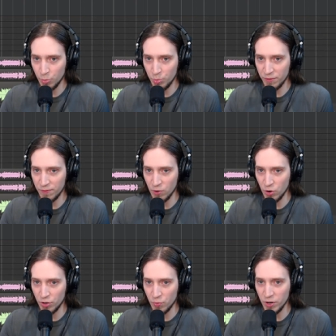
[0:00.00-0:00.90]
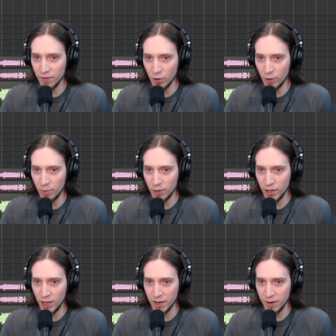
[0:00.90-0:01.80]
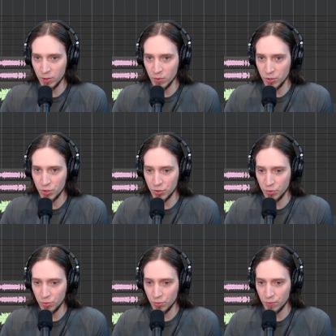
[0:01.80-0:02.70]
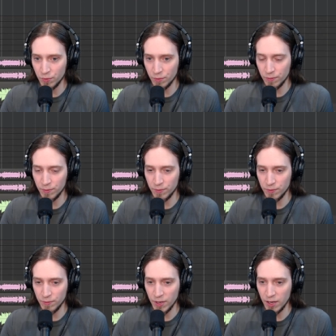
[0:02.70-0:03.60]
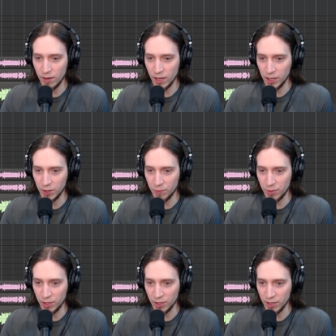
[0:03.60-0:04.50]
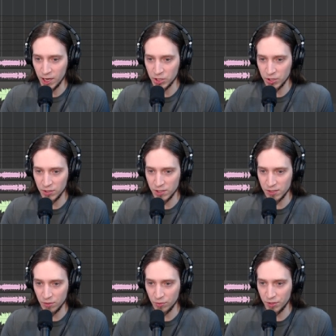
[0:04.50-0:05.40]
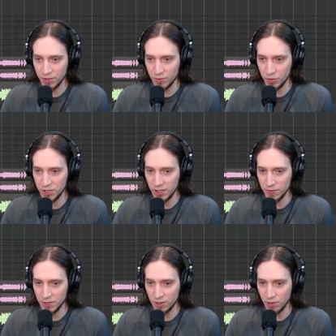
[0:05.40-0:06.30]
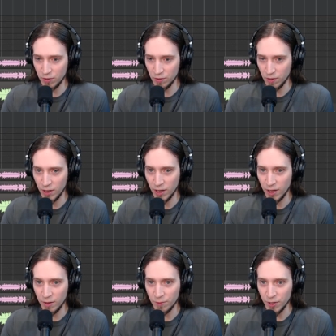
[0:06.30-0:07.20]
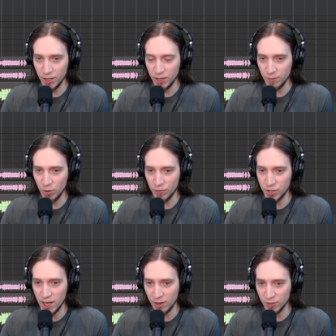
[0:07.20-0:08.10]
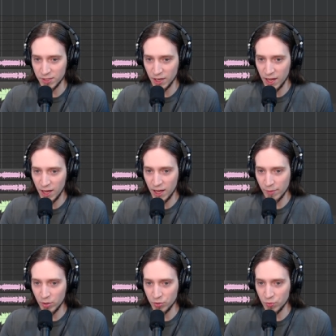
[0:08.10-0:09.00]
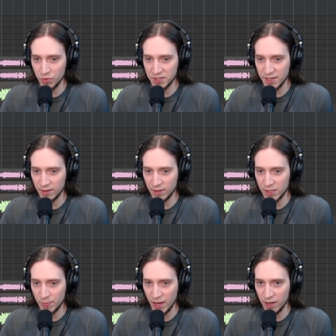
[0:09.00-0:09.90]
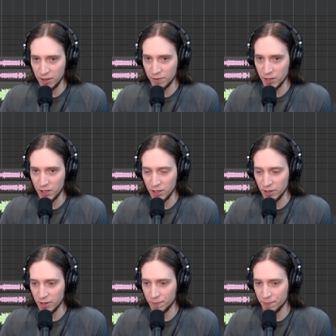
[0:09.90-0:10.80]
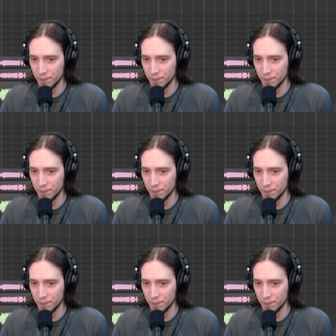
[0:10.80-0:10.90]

before the reverb, and I'm going to edit pin connections so that it receives the whole thing in both channels. I'm going to reset this panning thing here.